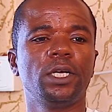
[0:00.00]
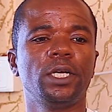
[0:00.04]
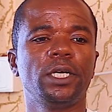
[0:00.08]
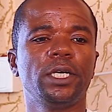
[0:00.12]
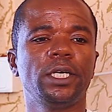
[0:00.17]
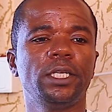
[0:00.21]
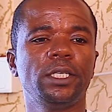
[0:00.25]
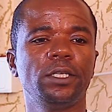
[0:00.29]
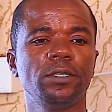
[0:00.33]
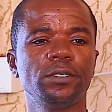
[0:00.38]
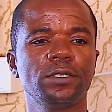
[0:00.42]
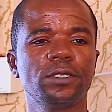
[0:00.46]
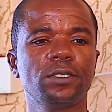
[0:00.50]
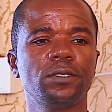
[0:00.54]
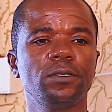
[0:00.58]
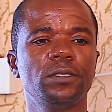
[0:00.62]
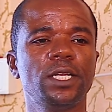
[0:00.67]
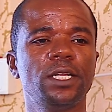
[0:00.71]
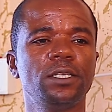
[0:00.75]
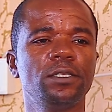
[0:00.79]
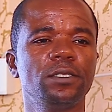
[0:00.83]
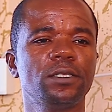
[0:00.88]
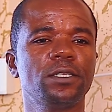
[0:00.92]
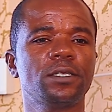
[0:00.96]
Hello
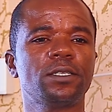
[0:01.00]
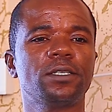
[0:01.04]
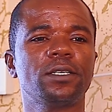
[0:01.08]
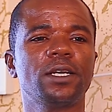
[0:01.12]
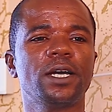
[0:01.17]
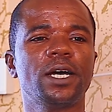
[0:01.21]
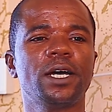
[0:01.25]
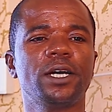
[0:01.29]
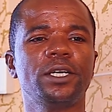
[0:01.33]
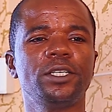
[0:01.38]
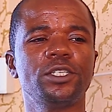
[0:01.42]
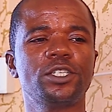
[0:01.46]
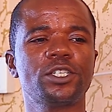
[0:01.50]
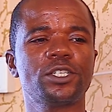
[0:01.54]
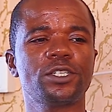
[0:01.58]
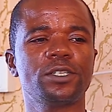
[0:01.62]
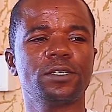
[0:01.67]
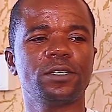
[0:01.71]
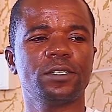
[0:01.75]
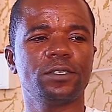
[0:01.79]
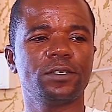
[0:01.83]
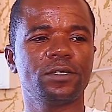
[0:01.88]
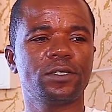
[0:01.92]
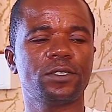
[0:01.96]
students, I
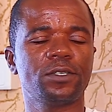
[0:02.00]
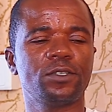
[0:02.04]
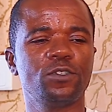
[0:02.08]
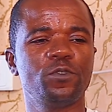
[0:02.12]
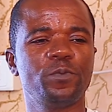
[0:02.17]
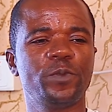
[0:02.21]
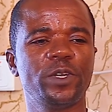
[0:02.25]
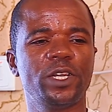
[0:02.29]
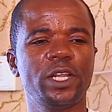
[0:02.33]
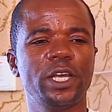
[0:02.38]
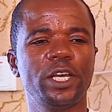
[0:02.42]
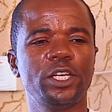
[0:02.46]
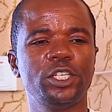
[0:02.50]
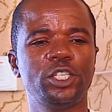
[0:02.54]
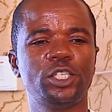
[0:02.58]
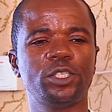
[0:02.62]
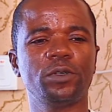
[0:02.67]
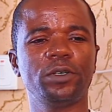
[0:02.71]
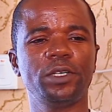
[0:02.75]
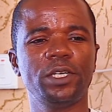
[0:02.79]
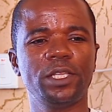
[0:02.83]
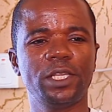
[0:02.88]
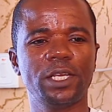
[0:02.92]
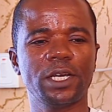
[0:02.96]
trust you've been
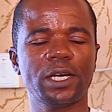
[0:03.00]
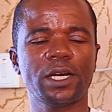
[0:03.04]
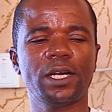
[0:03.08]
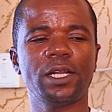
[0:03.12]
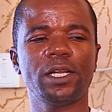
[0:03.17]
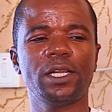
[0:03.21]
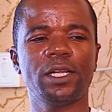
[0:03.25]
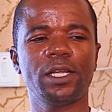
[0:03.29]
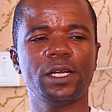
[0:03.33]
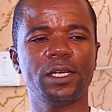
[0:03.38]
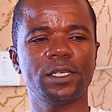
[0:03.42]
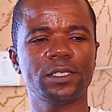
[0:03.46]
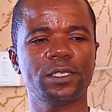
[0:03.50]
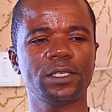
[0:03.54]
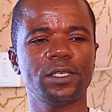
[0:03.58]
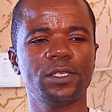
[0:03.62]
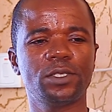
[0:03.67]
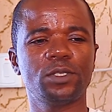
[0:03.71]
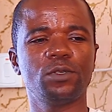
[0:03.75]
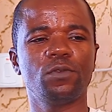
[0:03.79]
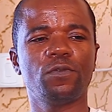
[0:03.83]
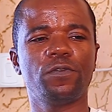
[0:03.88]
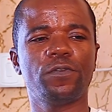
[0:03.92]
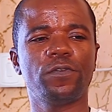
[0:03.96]
enjoying the class
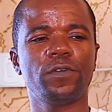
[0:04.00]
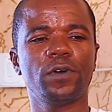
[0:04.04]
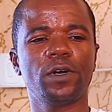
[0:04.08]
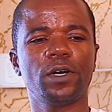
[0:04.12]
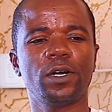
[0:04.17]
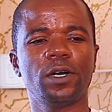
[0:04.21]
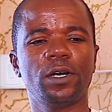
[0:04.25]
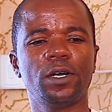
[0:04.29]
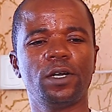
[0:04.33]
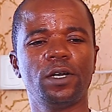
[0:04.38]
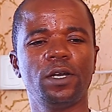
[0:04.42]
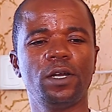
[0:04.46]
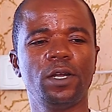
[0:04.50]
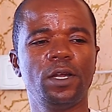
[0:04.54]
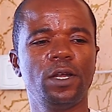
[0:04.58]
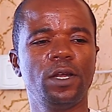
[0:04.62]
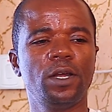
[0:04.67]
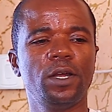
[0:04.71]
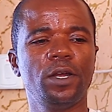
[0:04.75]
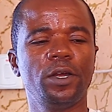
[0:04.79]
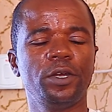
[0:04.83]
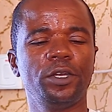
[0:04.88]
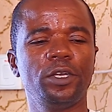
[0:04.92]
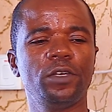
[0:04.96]
so far.
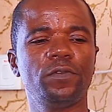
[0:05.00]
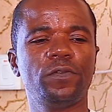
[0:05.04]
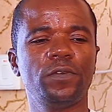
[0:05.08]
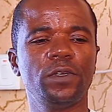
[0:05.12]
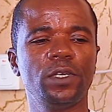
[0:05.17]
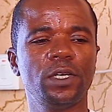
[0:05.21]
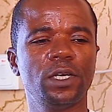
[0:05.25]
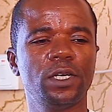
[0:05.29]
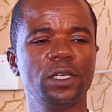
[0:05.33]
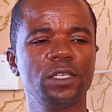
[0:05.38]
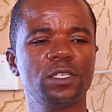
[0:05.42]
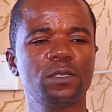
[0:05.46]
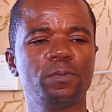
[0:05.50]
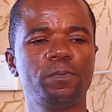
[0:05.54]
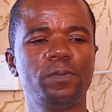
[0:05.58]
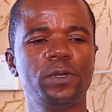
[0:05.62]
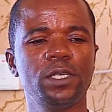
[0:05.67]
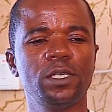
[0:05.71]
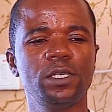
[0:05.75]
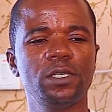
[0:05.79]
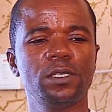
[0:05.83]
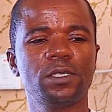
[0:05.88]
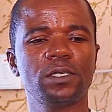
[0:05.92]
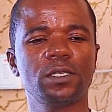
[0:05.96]
If yes,
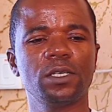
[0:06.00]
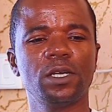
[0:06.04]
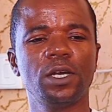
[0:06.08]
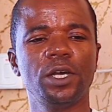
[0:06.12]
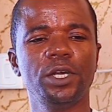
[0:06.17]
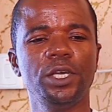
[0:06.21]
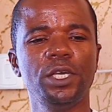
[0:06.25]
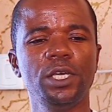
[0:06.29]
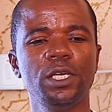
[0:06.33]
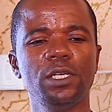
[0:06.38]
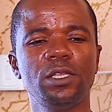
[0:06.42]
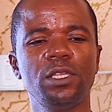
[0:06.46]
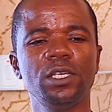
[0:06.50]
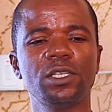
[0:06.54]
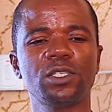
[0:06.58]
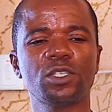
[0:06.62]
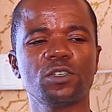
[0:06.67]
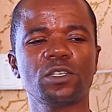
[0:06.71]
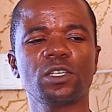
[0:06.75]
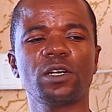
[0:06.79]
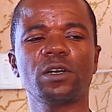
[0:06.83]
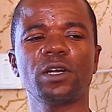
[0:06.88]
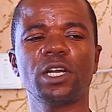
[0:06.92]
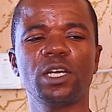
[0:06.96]
please hit the
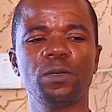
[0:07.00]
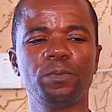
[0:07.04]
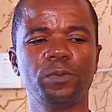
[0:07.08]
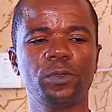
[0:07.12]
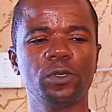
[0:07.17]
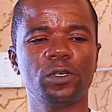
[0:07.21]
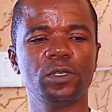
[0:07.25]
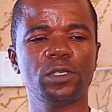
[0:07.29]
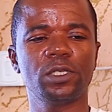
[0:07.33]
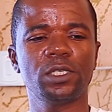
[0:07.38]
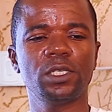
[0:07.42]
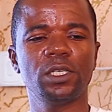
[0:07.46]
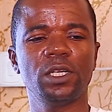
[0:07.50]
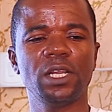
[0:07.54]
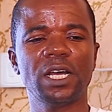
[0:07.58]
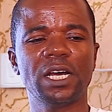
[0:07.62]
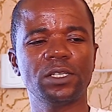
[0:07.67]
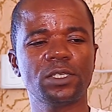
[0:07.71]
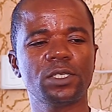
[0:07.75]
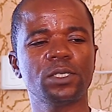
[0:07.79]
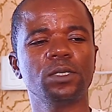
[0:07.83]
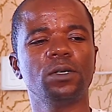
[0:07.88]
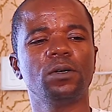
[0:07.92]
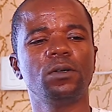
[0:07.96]
subscribe button
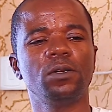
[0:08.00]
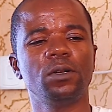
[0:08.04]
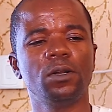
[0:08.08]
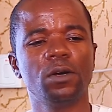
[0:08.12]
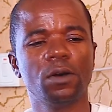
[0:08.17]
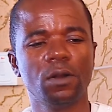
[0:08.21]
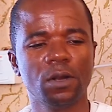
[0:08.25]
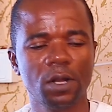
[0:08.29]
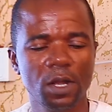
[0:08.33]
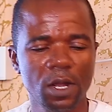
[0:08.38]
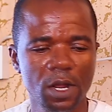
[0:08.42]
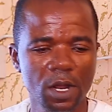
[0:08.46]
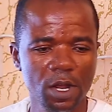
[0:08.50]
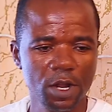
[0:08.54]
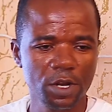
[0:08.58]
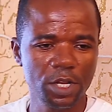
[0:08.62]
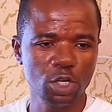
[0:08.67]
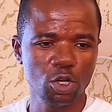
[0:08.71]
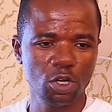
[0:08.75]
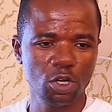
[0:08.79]
and turn on the